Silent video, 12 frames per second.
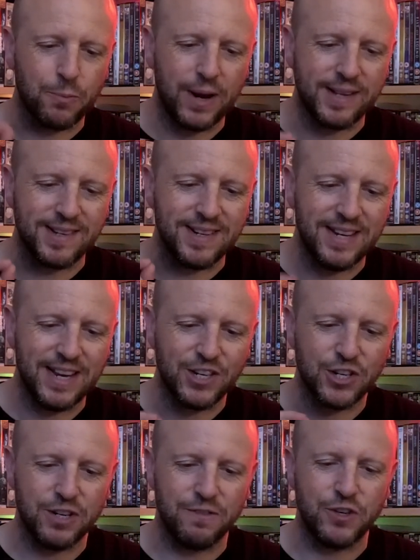
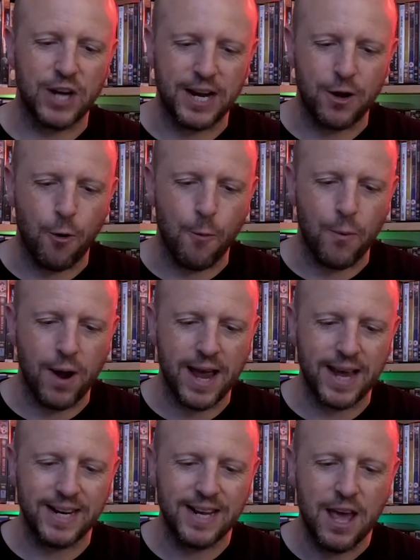presentation of China
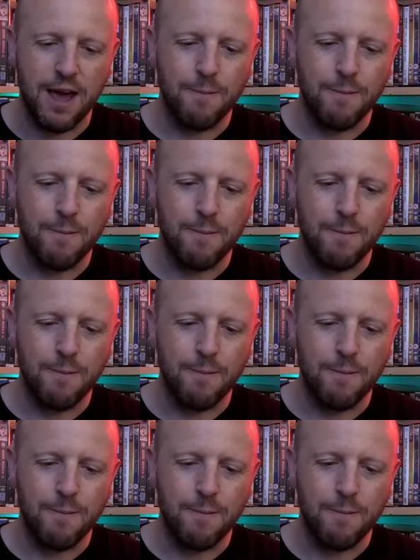O'Brien,